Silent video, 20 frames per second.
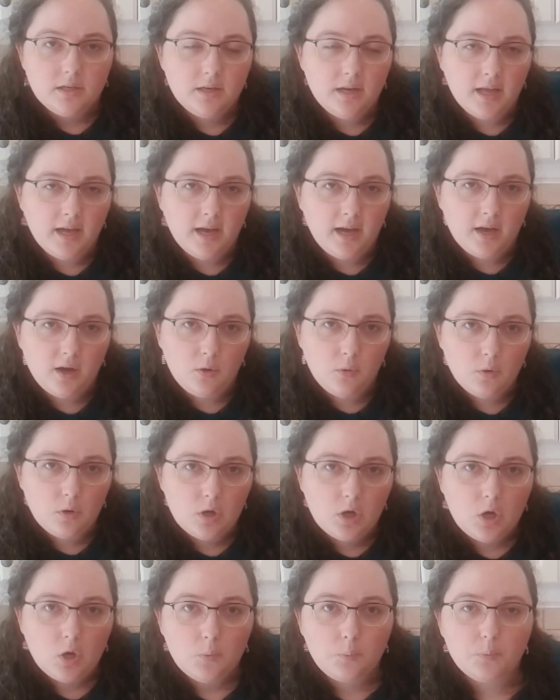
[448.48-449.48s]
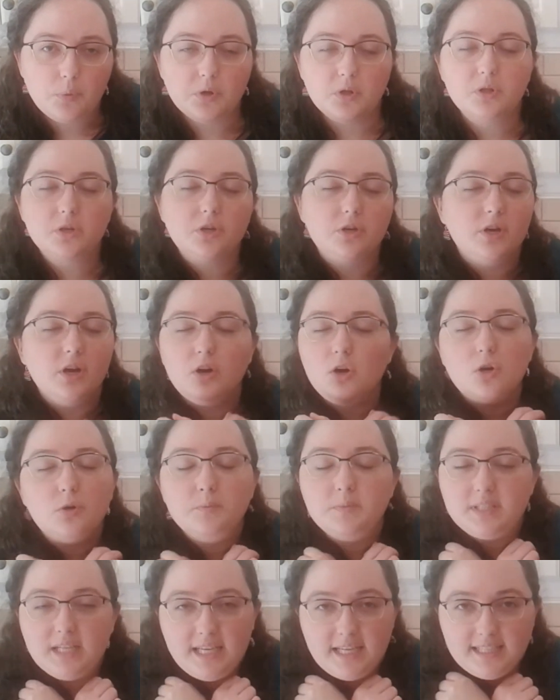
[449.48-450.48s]
Now, pull your
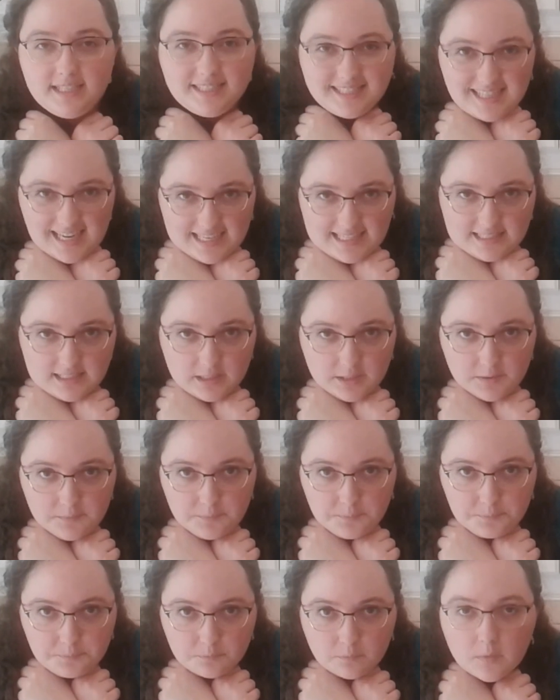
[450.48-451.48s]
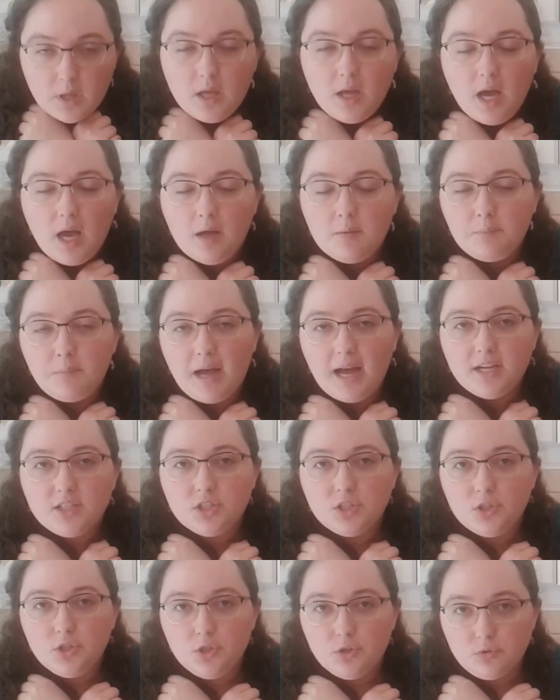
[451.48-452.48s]
arms in tight.
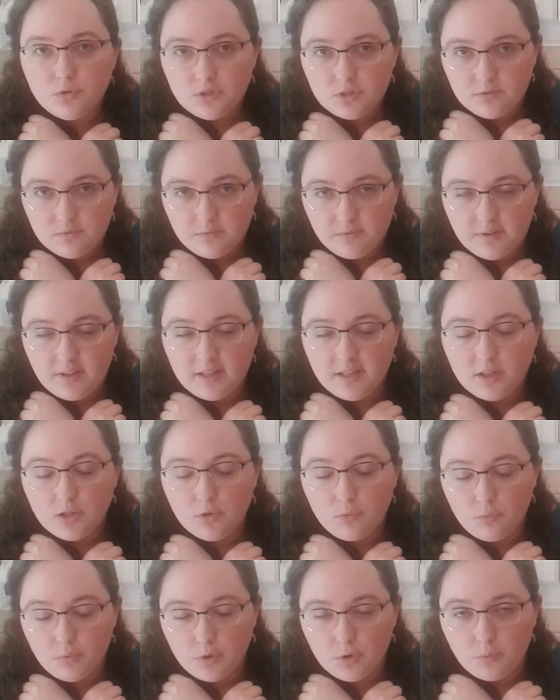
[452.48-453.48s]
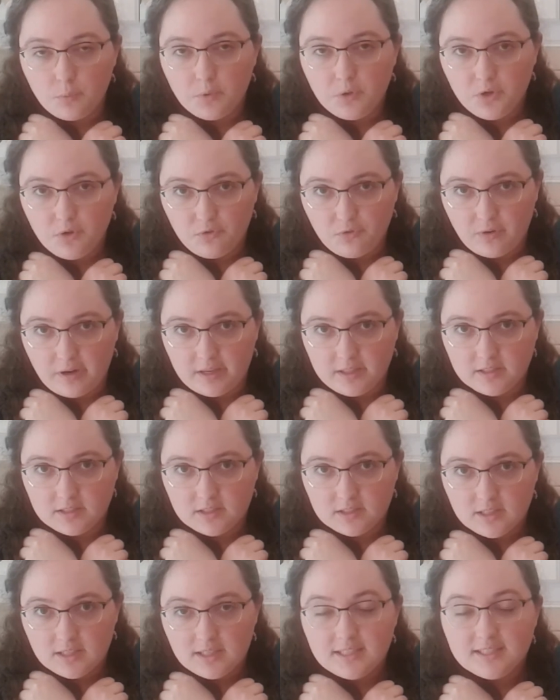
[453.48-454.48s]
Imagine you're filling the room with your
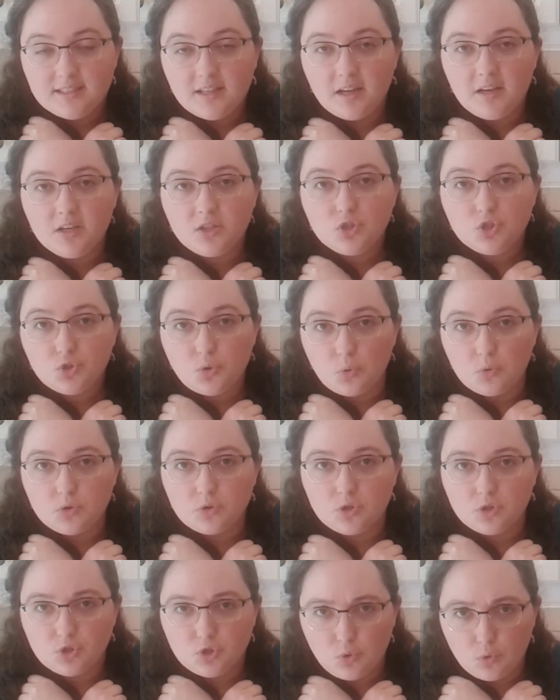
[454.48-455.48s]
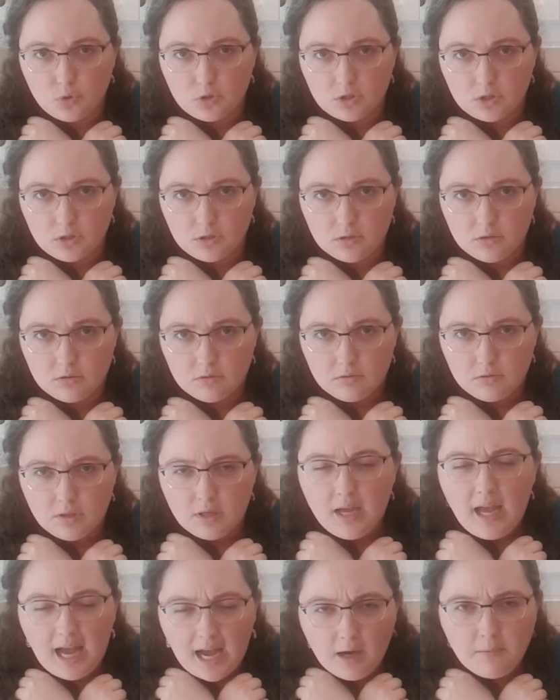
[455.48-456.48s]
friends, standing shoulder to shoulder.
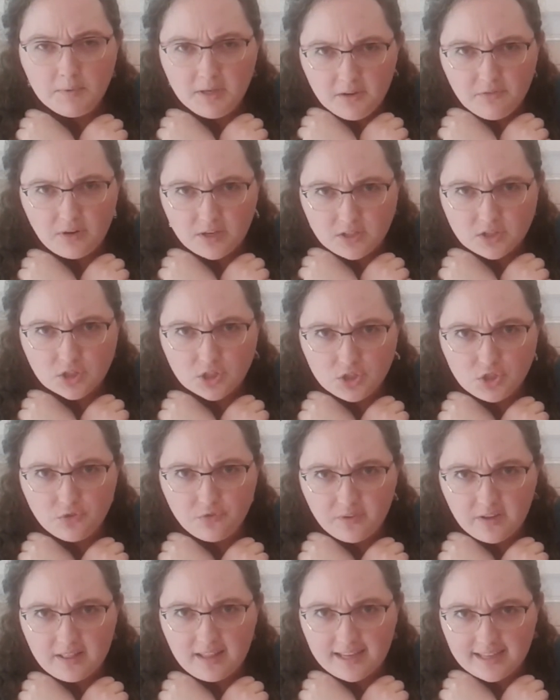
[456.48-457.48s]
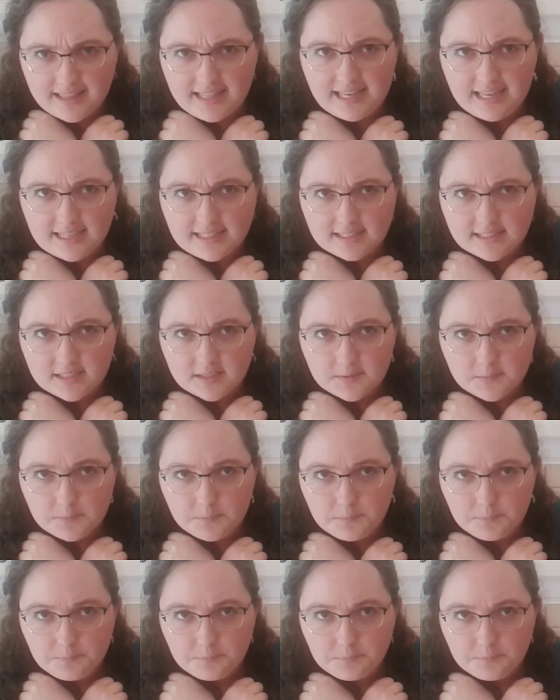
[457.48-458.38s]
How many friends could you fit like this?